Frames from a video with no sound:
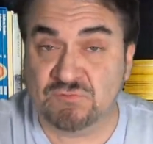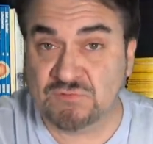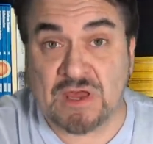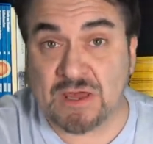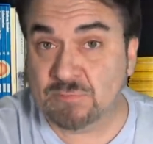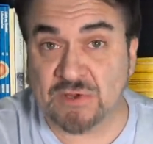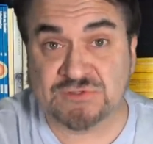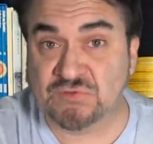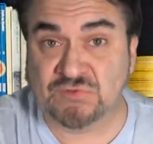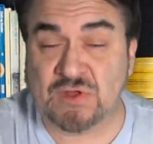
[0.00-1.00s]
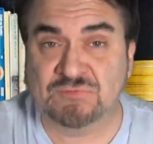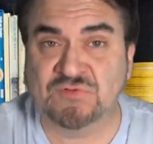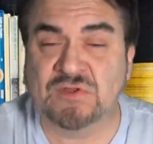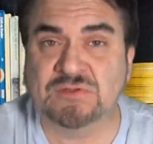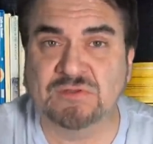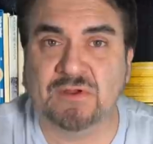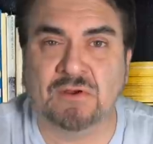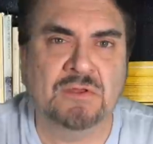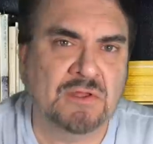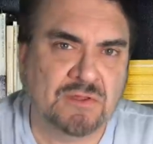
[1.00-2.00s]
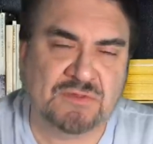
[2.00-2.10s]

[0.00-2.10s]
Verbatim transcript: you've got a bunch of stuff sitting there